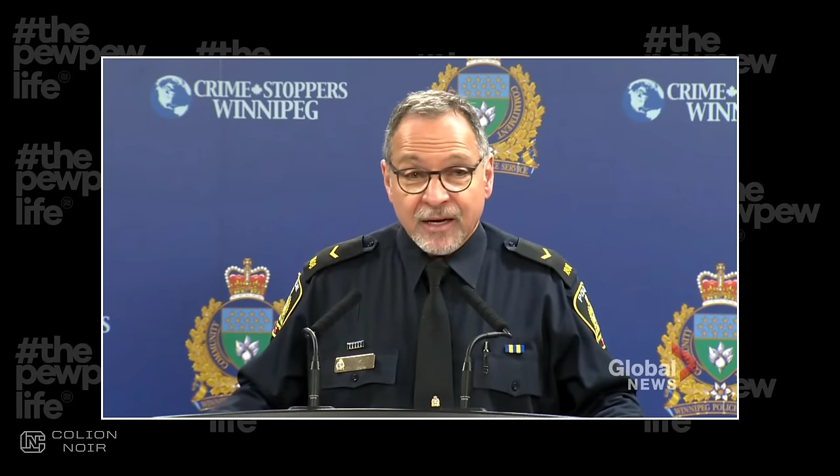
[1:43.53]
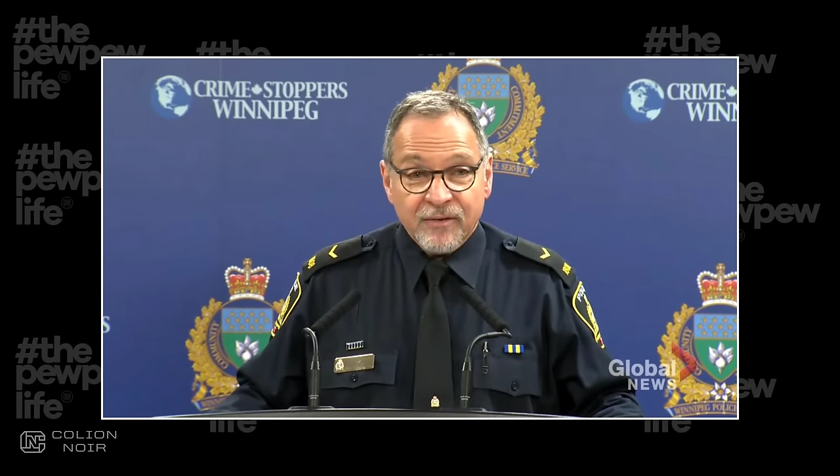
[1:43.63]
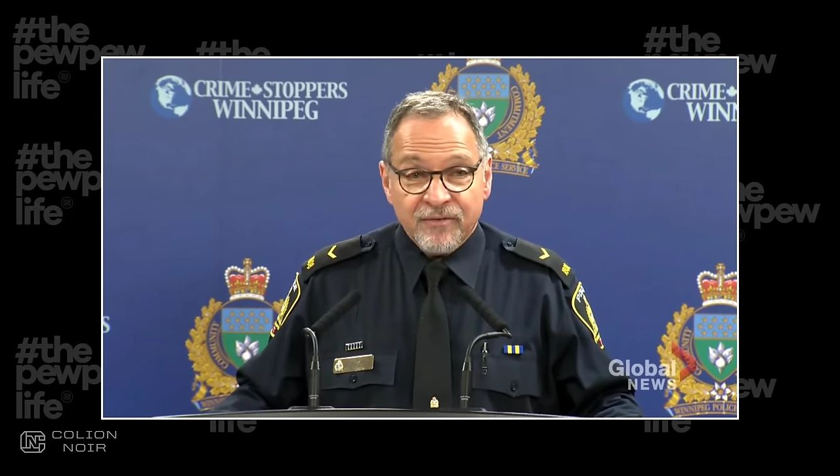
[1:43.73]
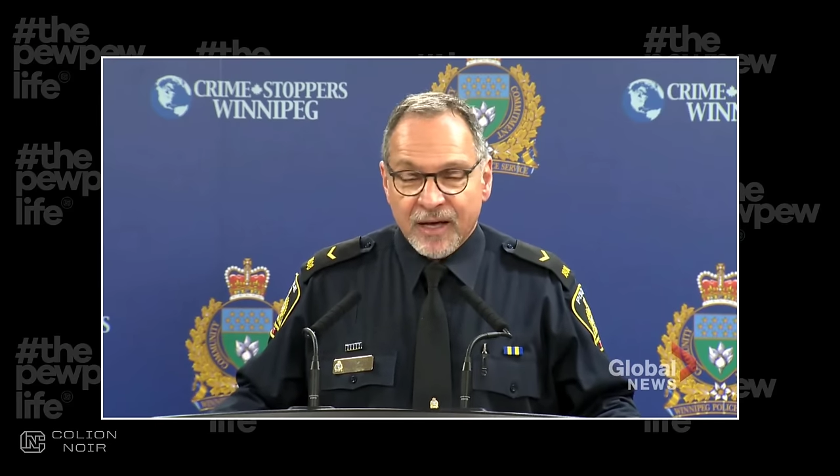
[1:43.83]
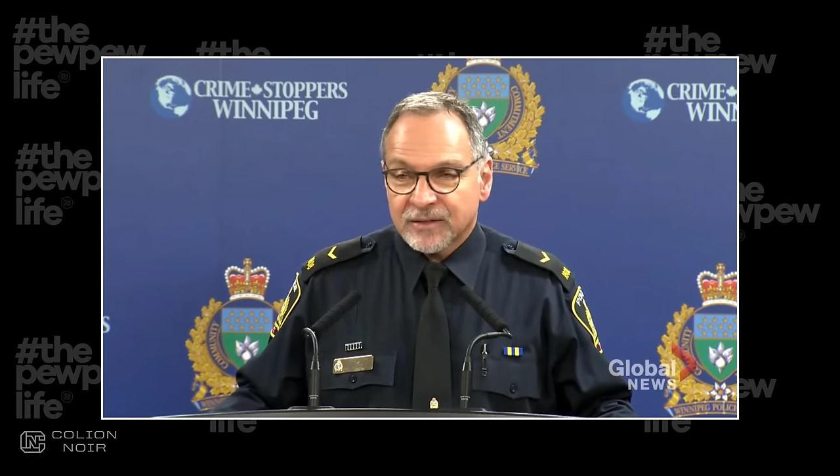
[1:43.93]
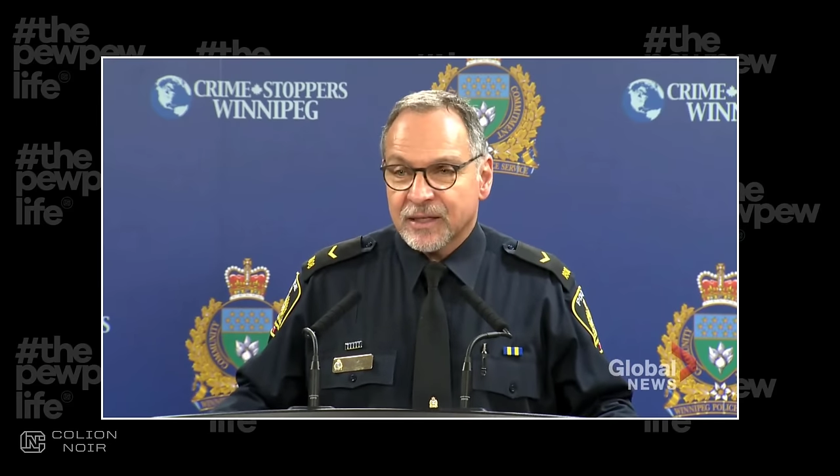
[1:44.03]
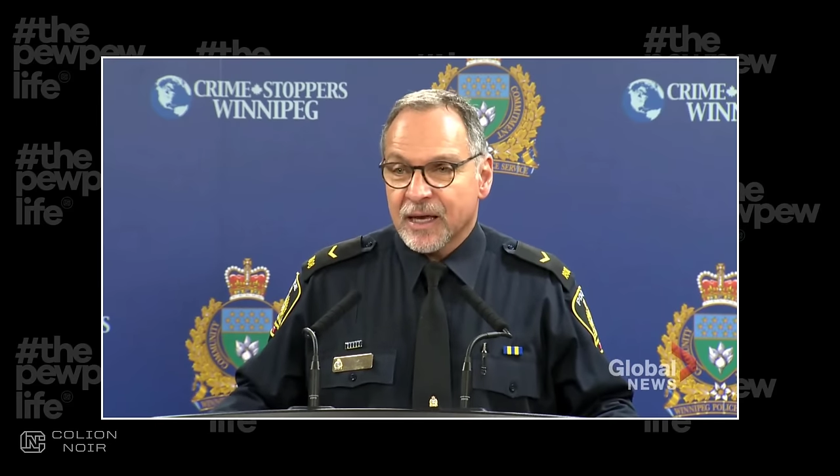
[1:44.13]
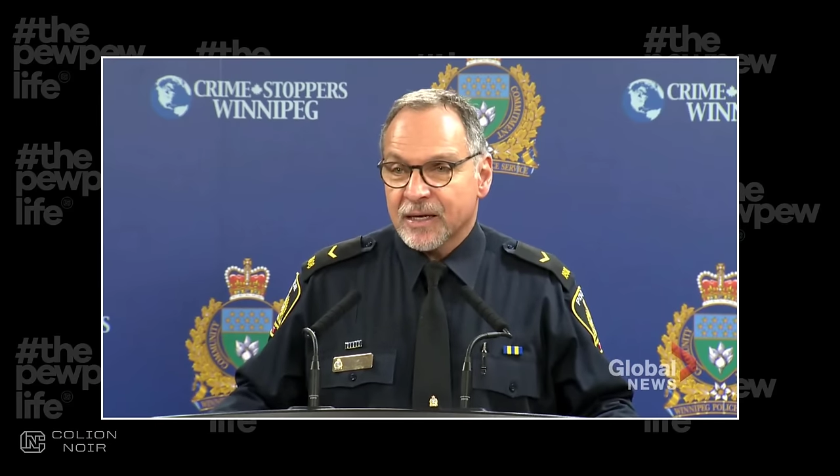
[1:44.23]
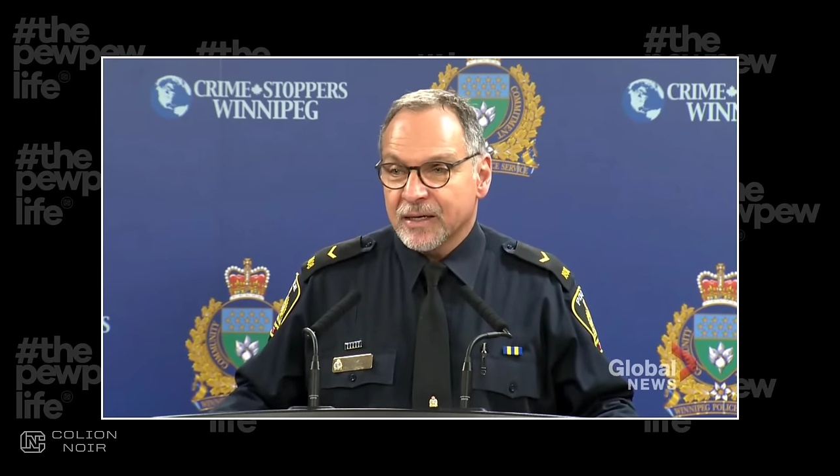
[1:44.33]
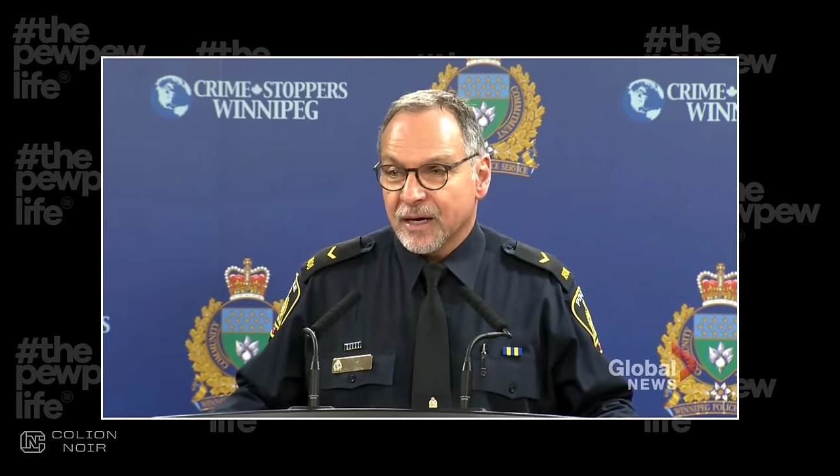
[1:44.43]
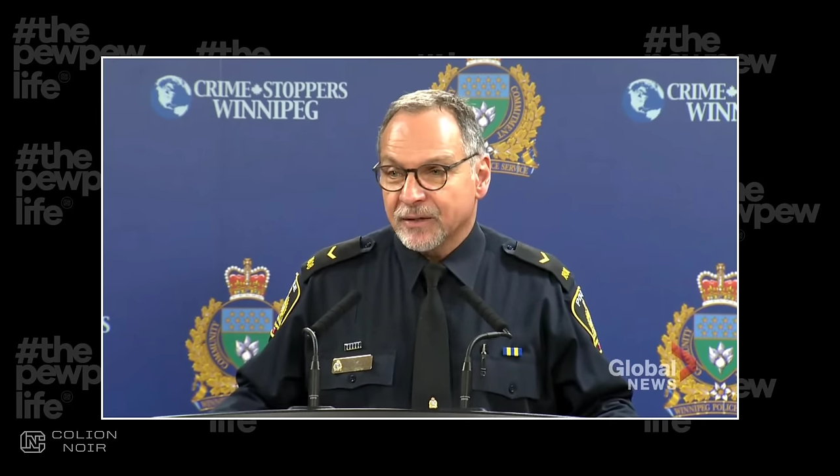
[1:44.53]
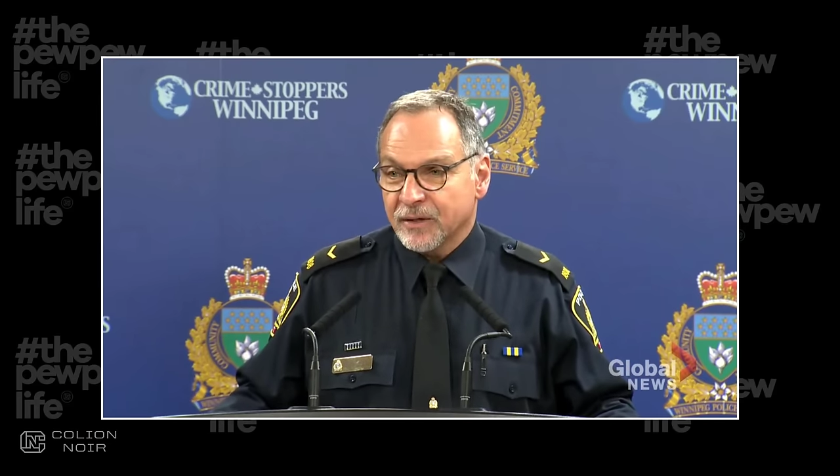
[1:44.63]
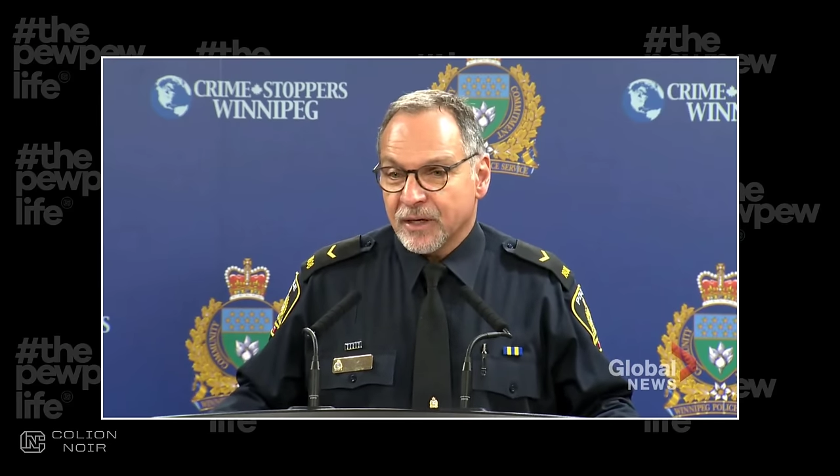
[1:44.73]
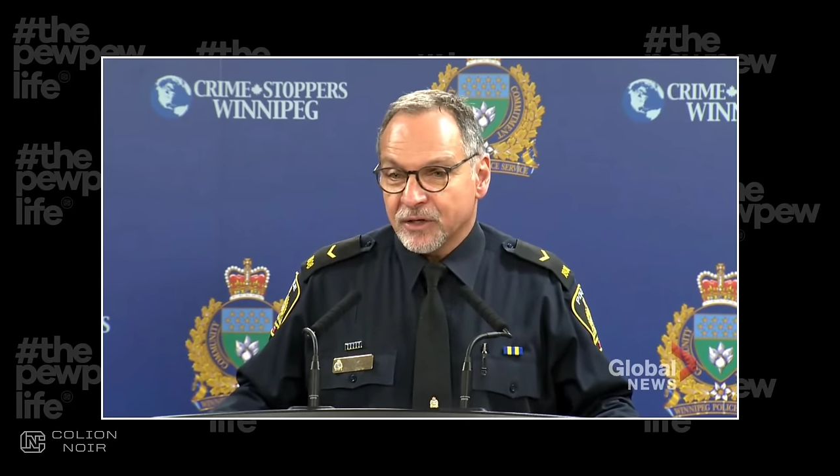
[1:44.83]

and investigate gun